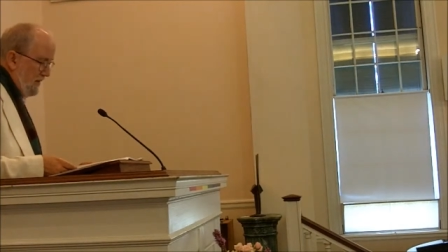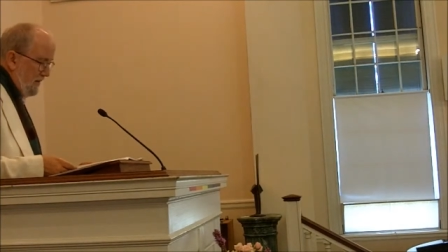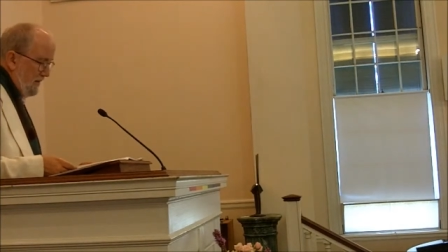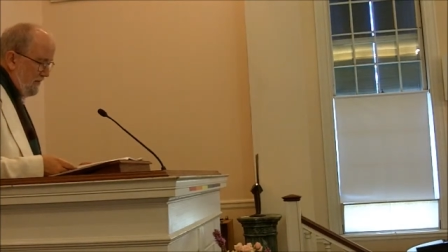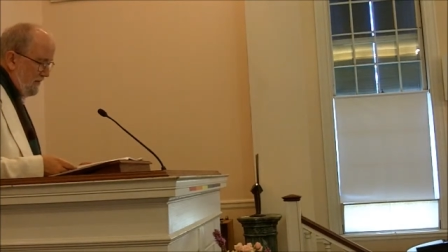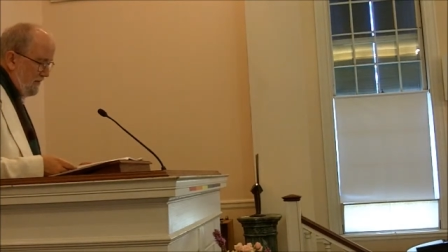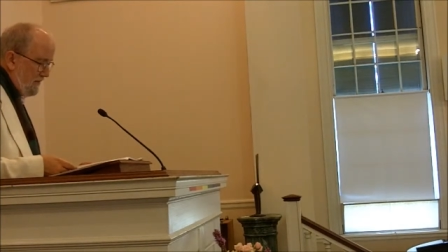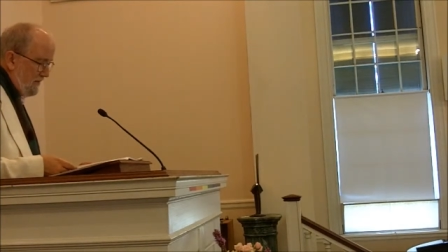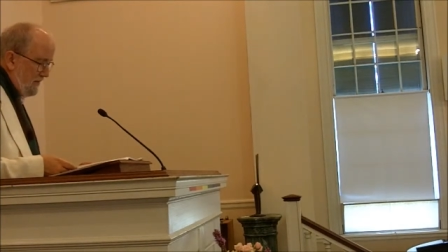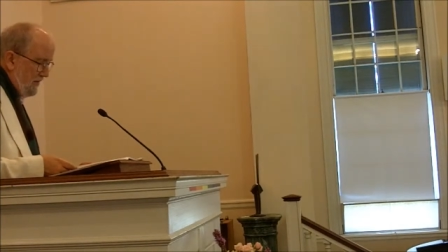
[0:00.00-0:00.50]

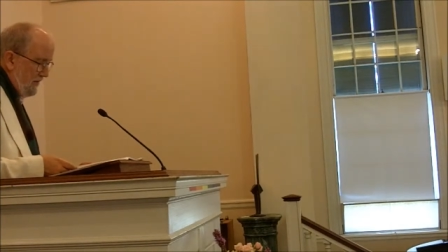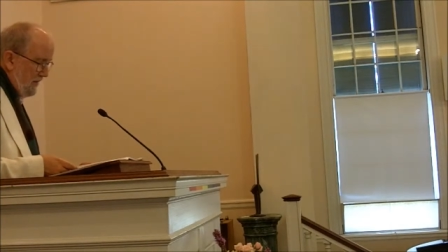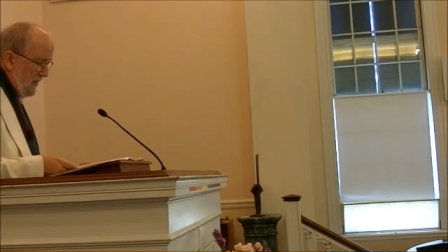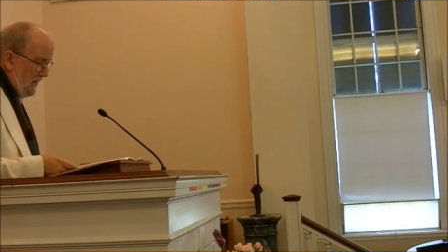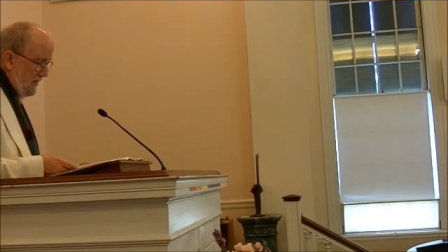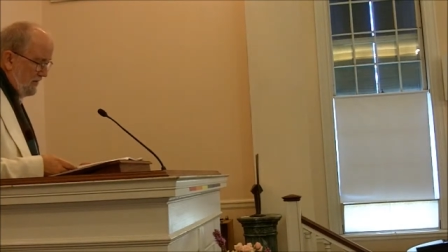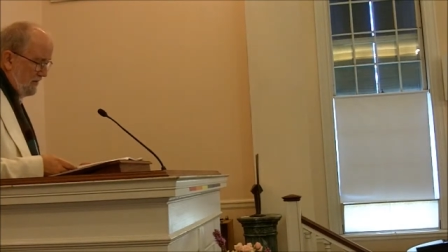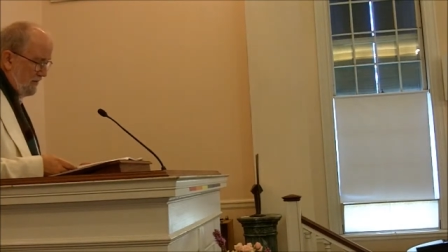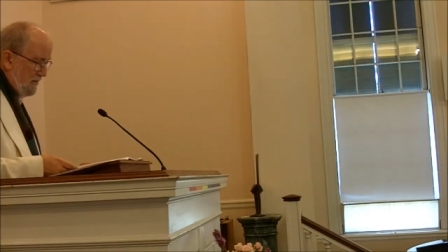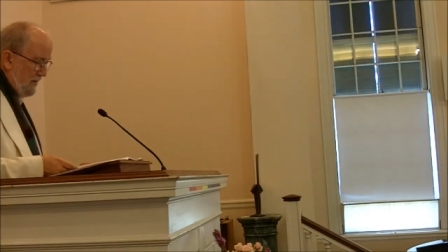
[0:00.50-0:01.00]
natives
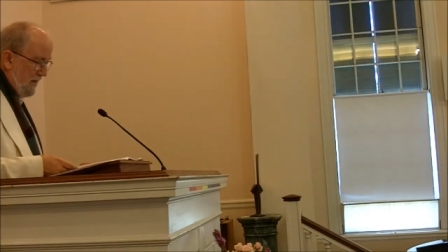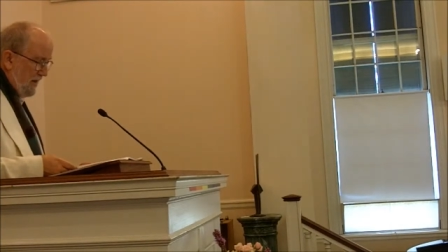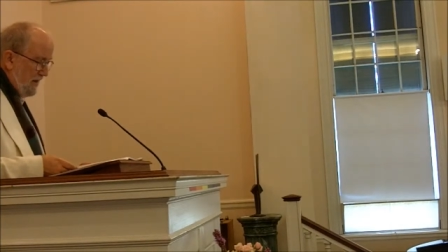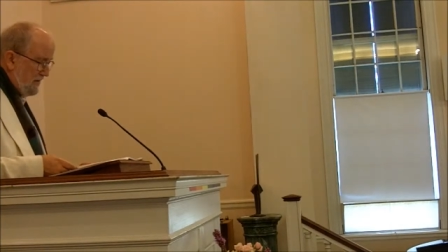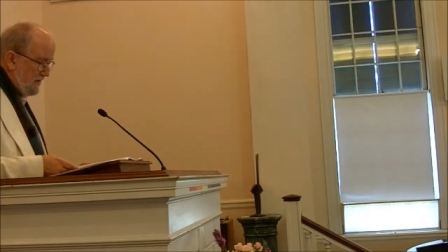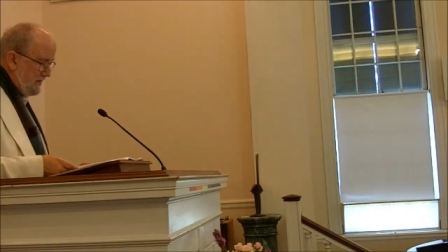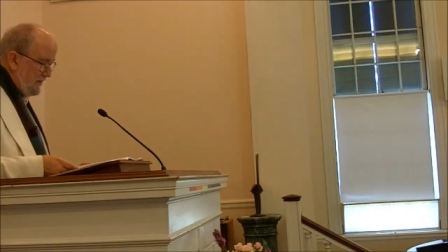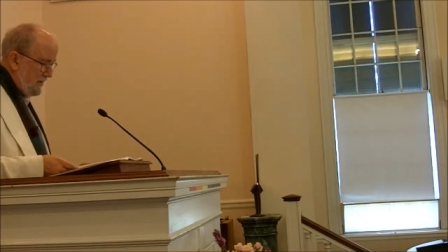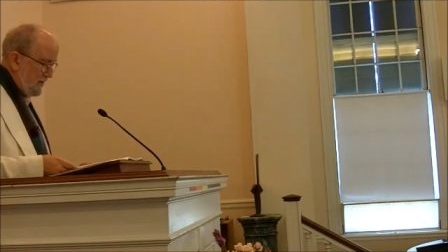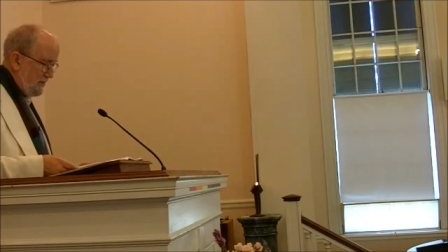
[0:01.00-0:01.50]
and to
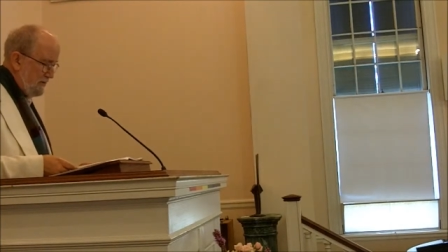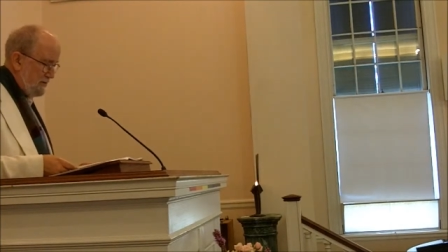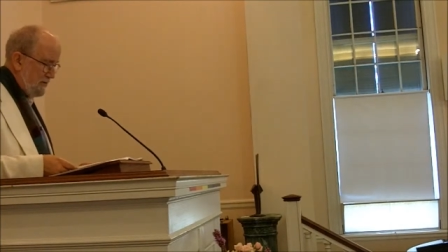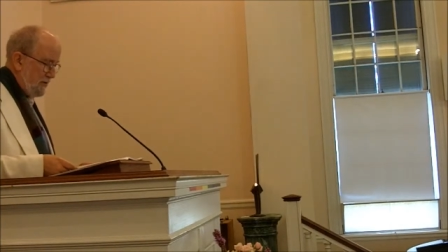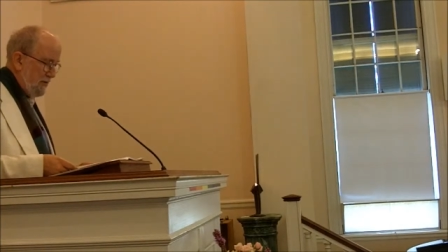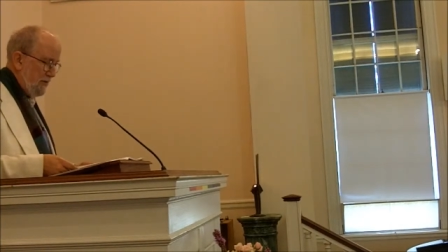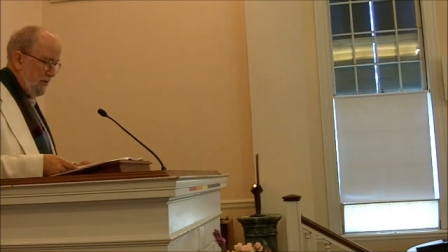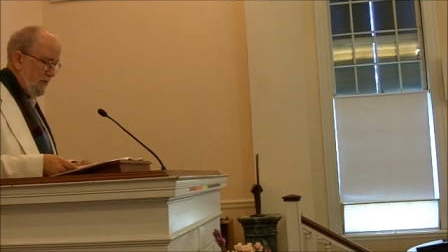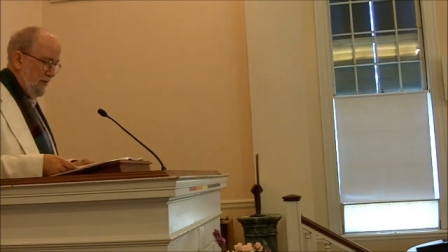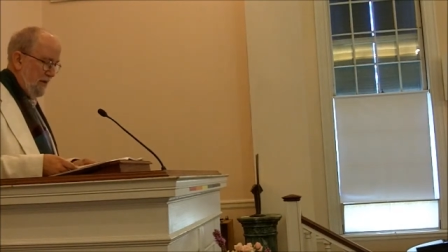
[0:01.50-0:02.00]
manage and
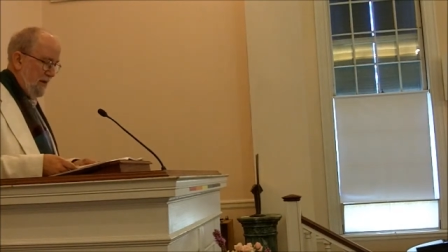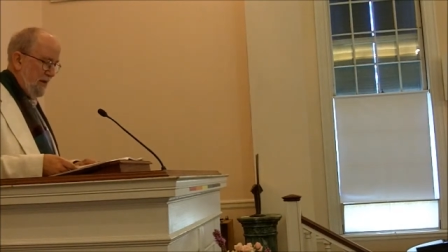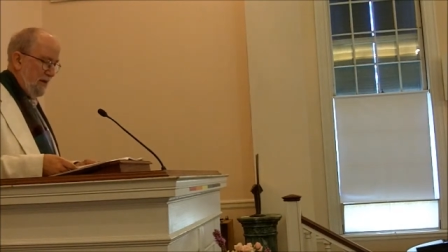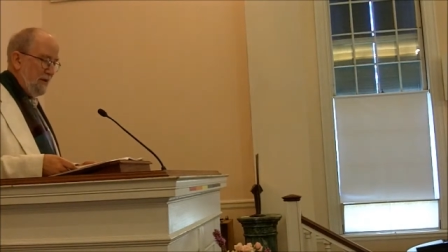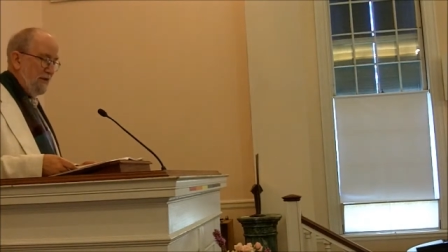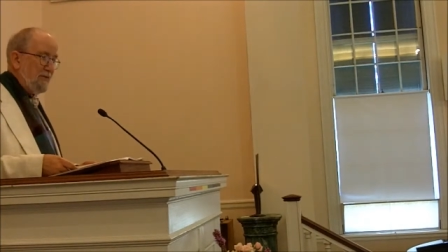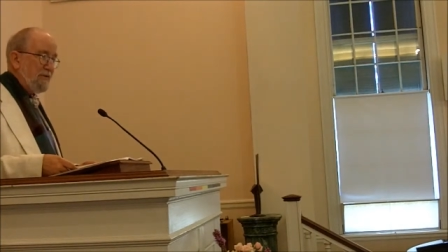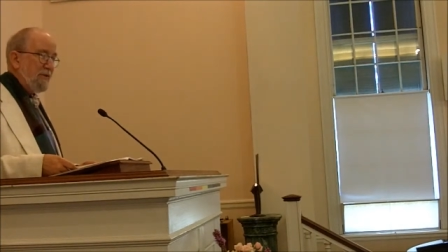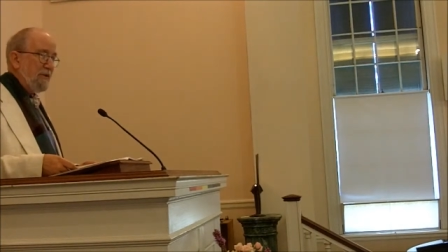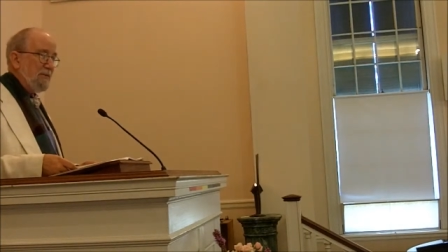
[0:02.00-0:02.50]
control the
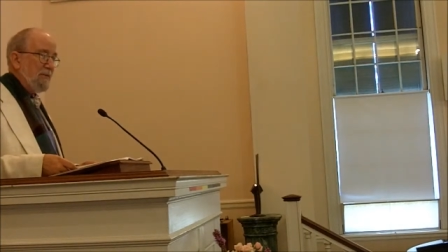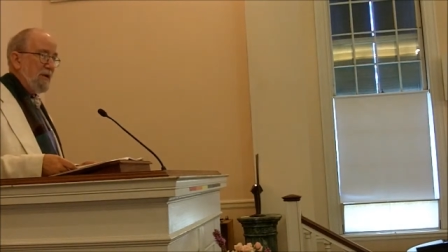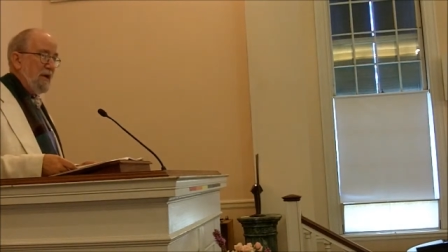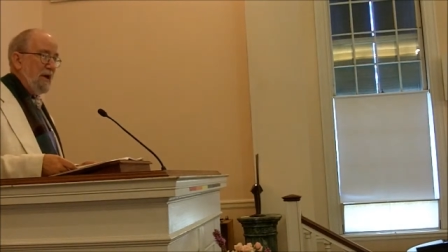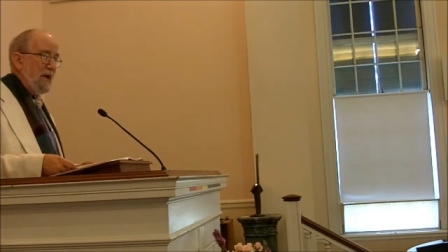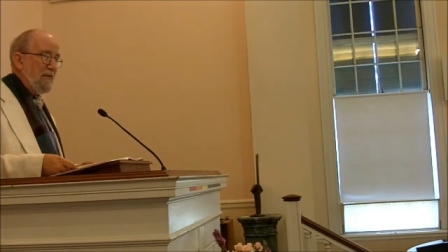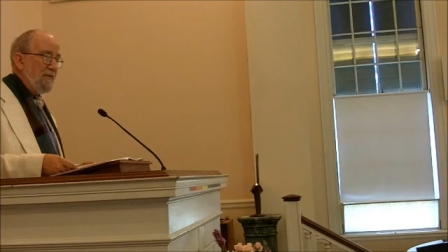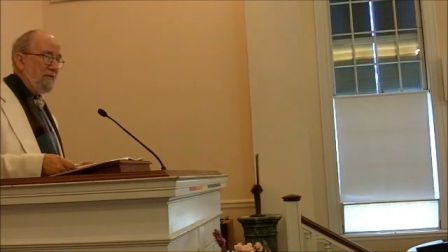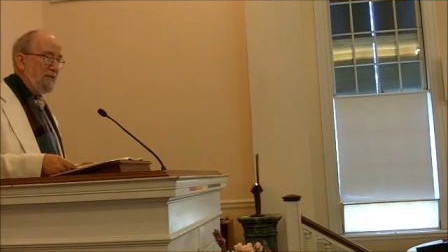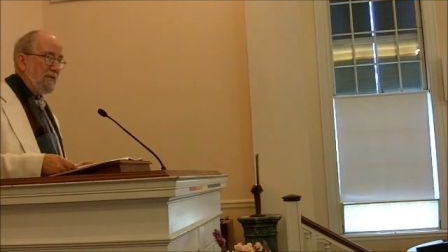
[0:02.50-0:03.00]
islands on
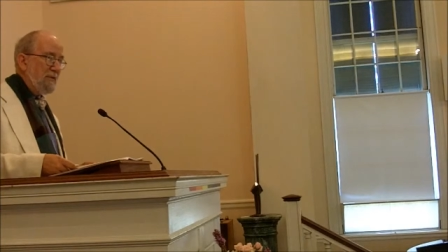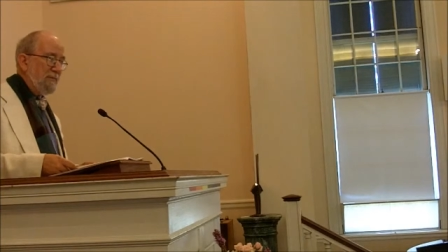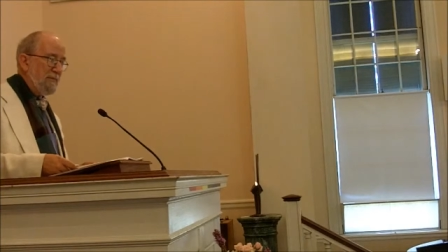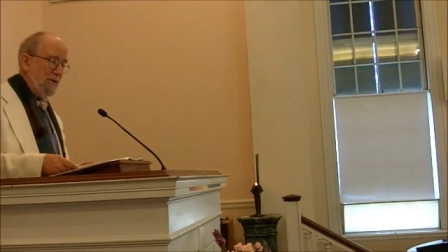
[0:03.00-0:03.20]
behalf of the